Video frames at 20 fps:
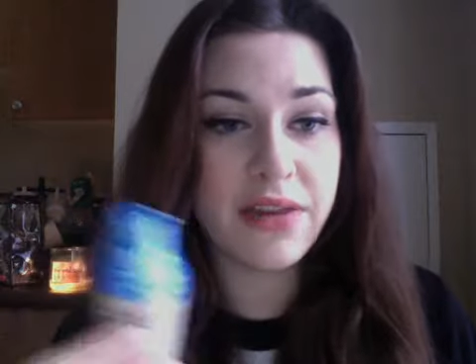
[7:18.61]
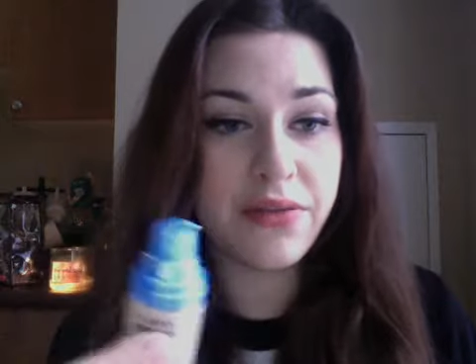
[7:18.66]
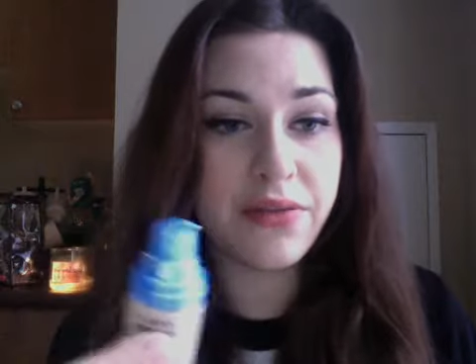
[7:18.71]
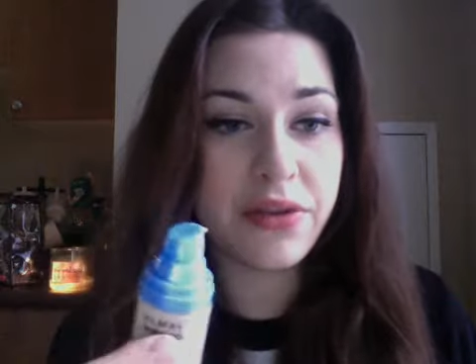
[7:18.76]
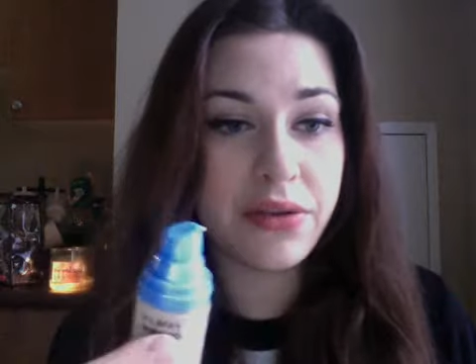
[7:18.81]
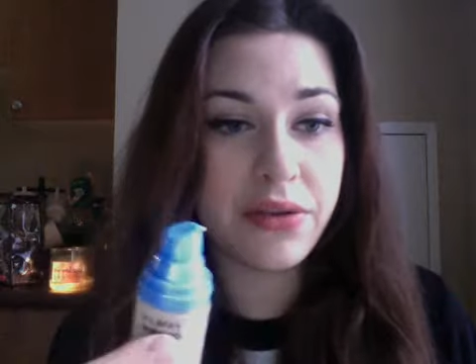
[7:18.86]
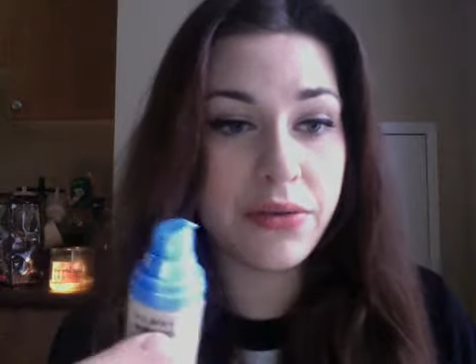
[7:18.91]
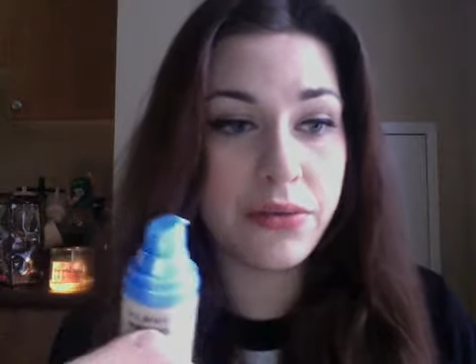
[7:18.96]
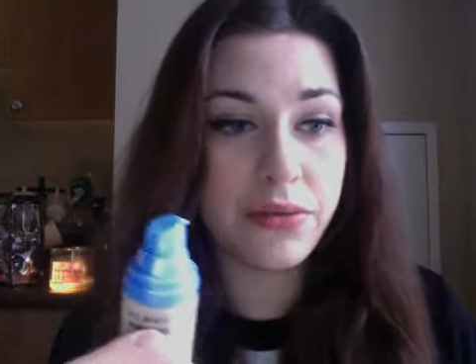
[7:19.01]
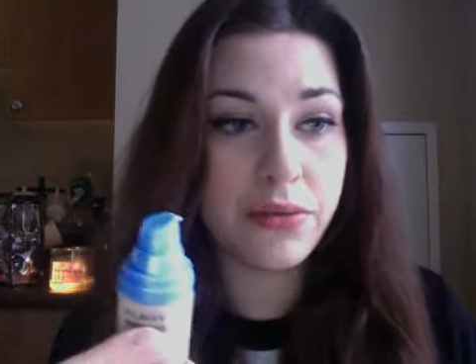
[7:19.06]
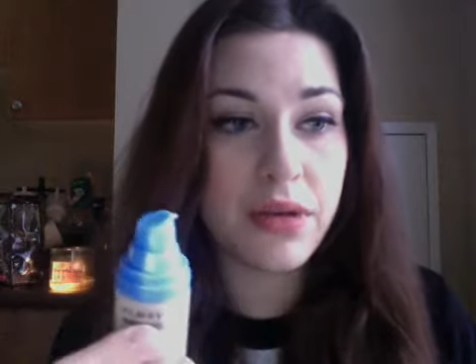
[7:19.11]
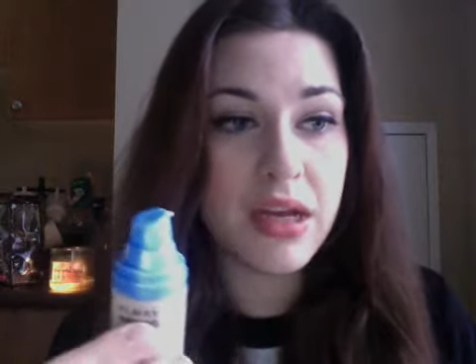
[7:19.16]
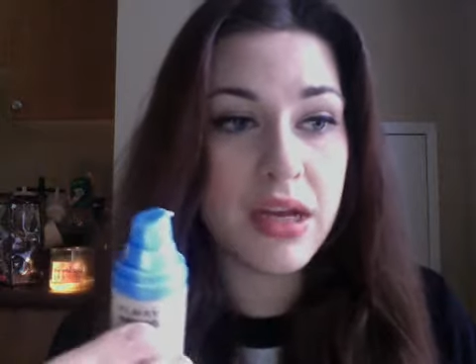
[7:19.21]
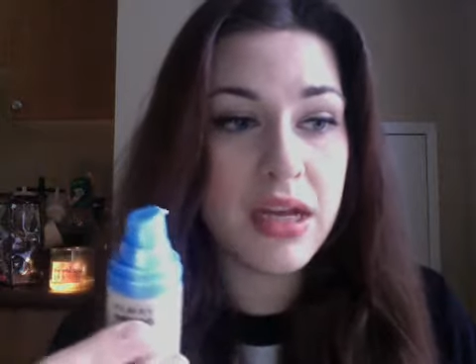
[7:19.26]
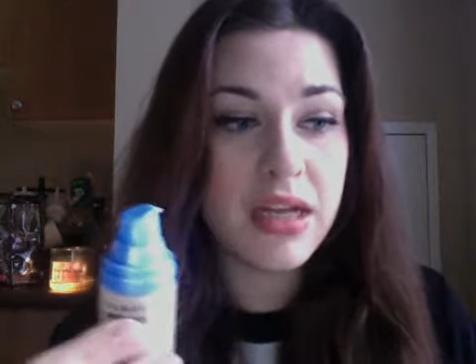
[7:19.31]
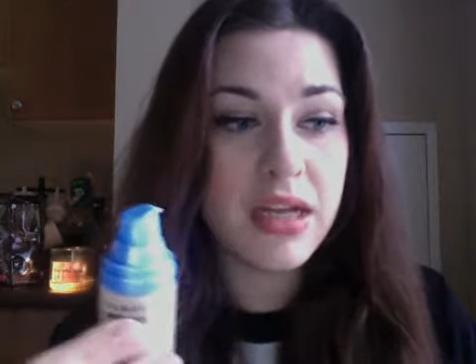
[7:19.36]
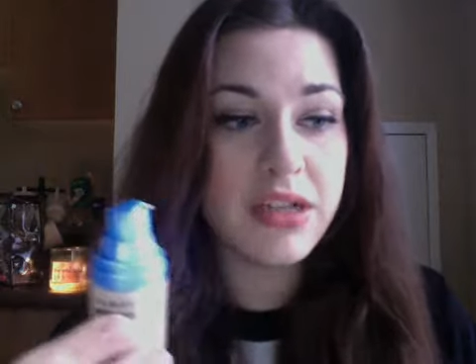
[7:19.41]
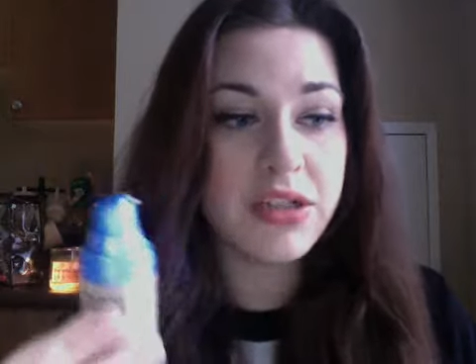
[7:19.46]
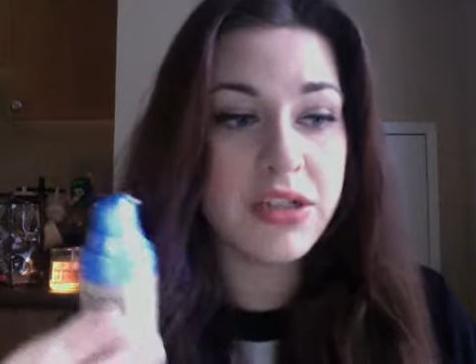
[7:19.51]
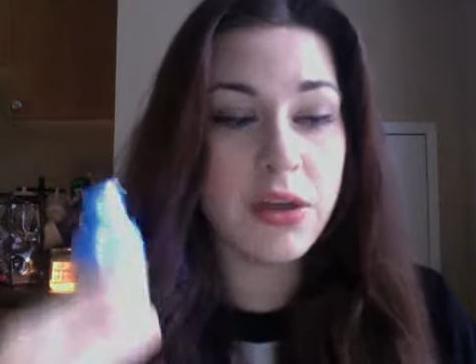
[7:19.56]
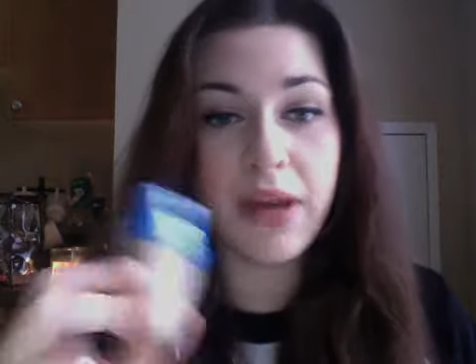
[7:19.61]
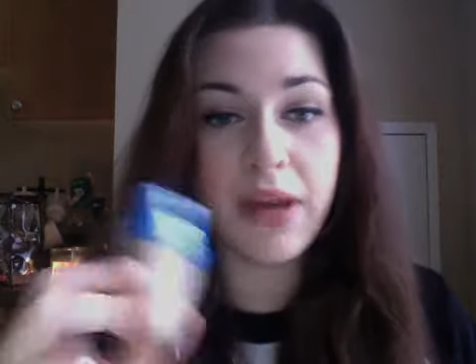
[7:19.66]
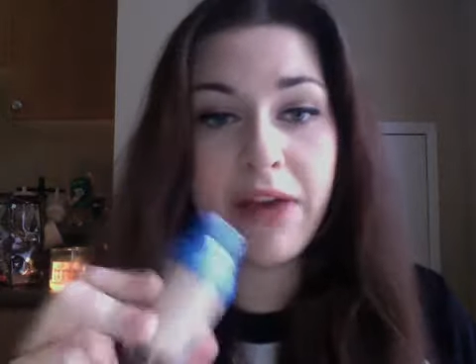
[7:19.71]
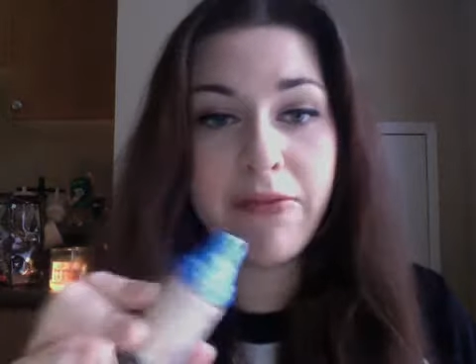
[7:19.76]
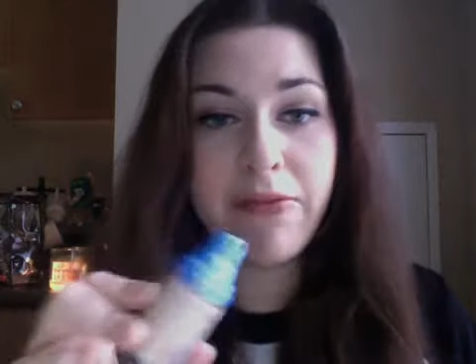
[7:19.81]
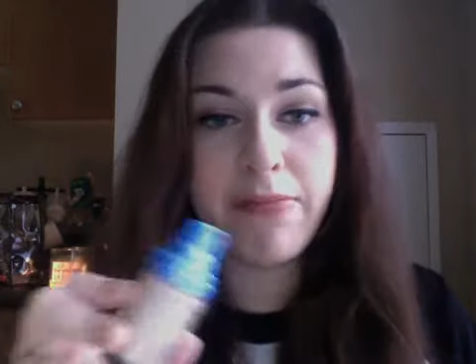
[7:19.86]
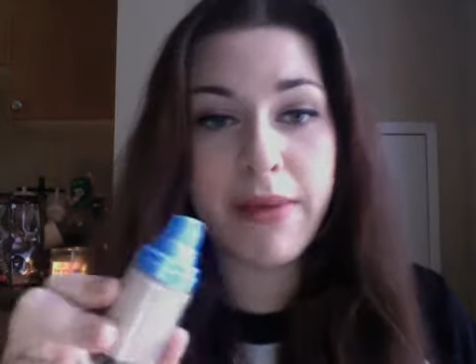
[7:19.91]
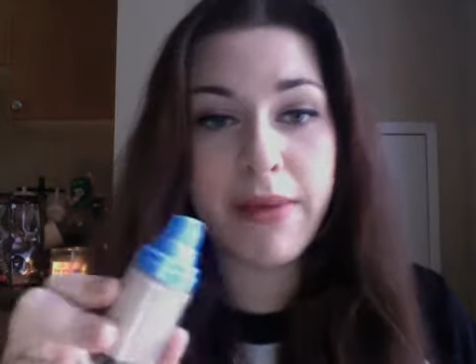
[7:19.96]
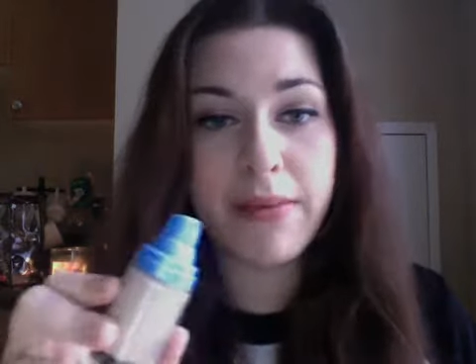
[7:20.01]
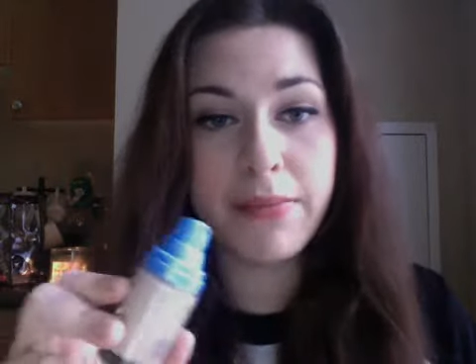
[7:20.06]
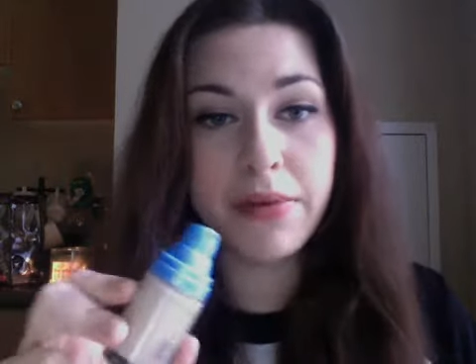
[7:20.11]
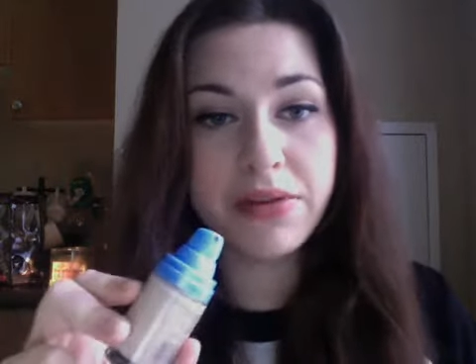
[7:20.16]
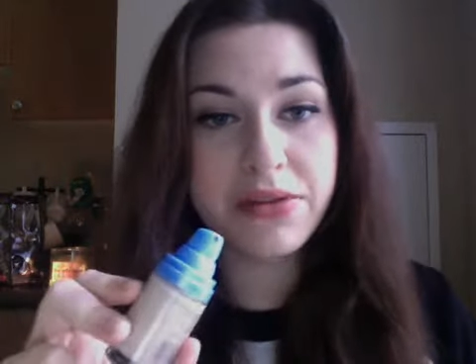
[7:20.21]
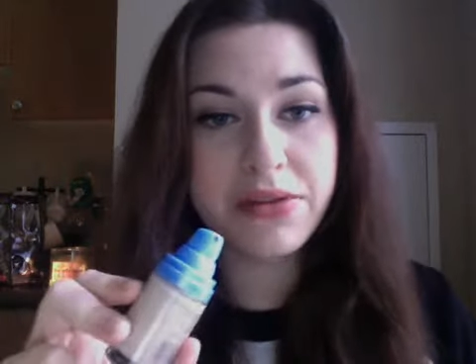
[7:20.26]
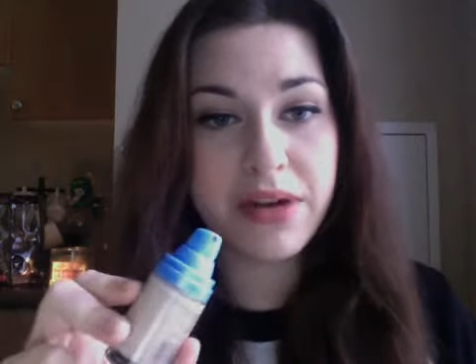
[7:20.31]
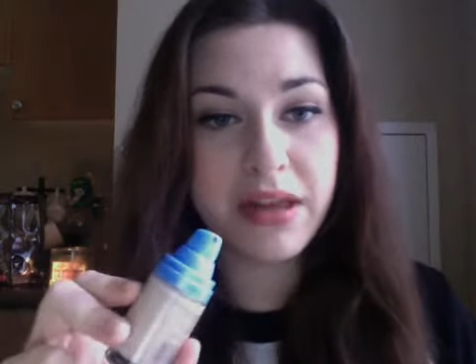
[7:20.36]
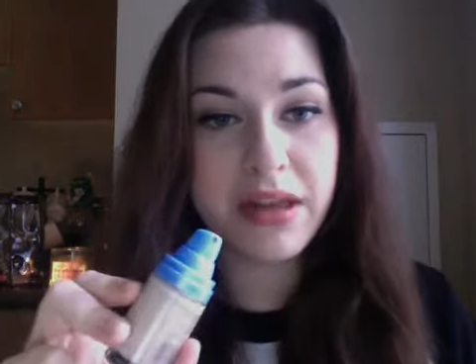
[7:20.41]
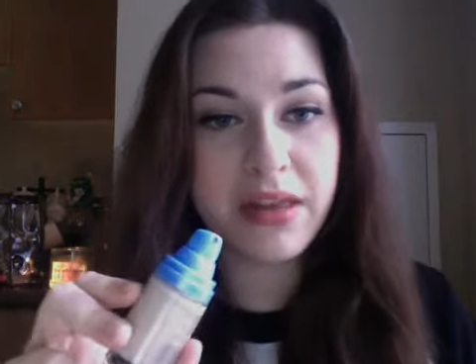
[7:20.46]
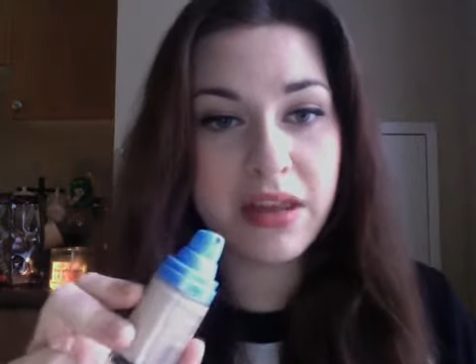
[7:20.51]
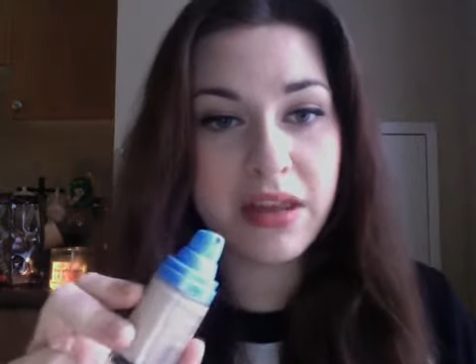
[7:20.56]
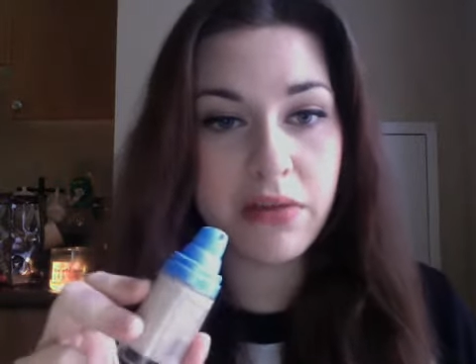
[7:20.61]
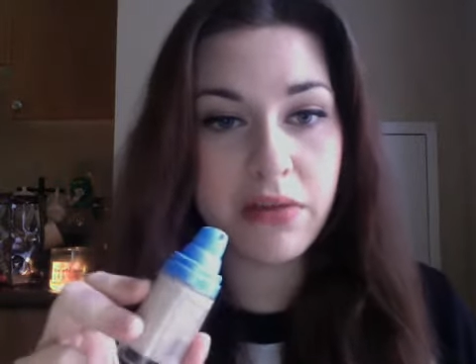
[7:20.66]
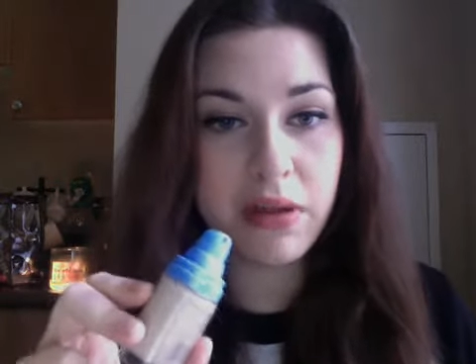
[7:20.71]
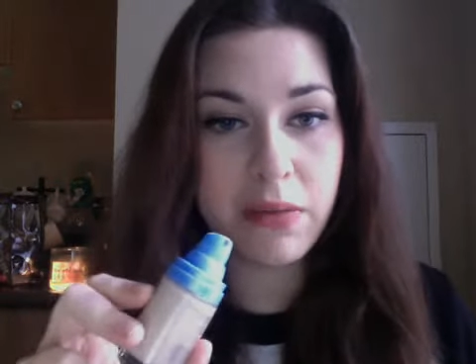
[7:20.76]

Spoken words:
If you don't have pimples or anything you